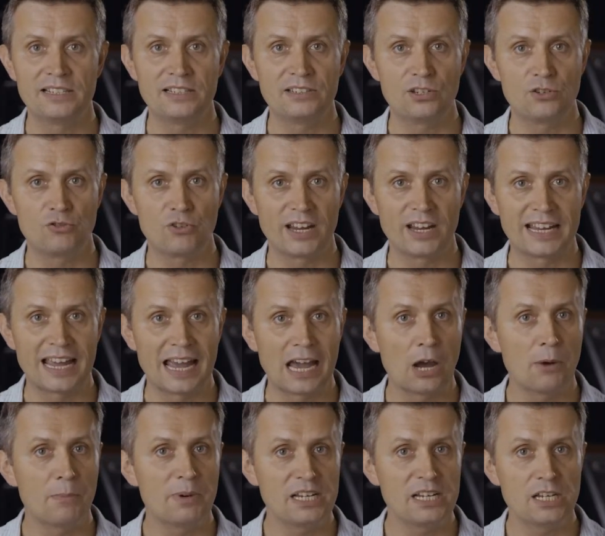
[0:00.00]
to track
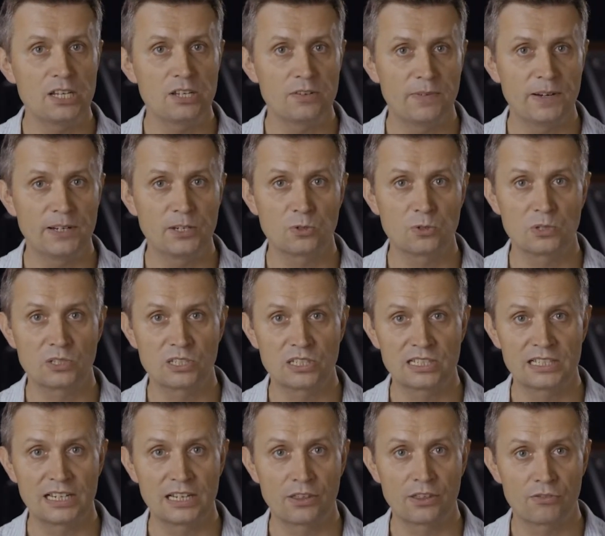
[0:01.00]
how many individuals
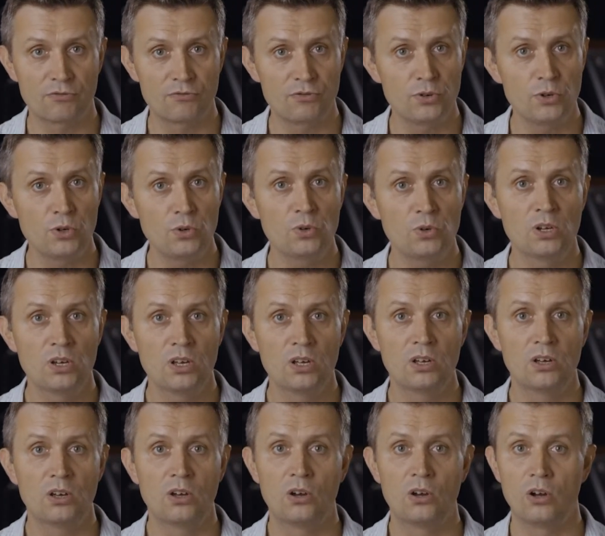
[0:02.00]
click through
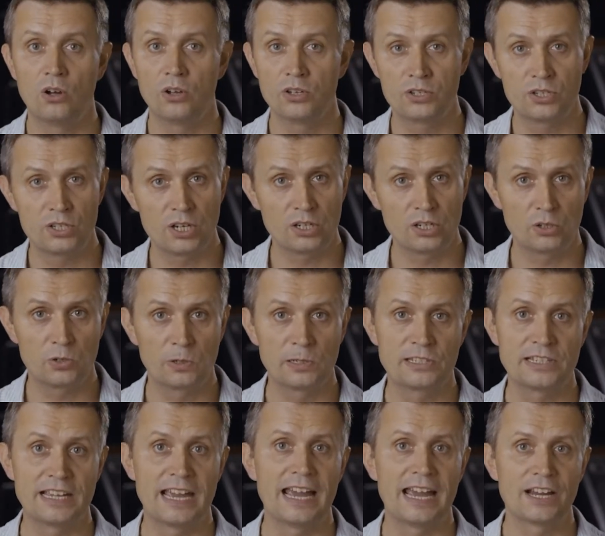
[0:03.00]
on certain
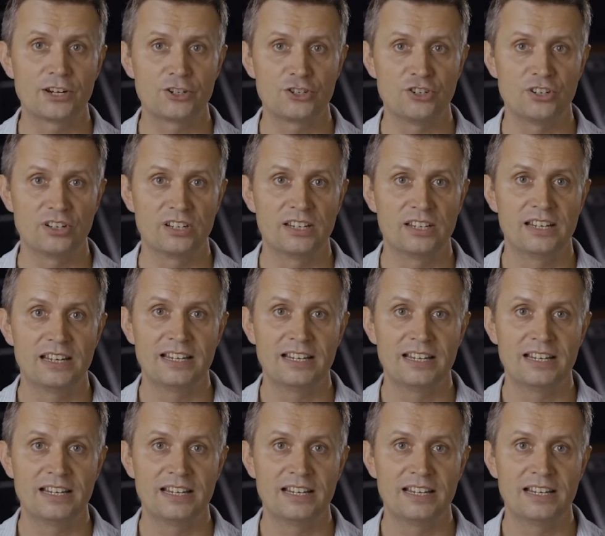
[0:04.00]
calls to action.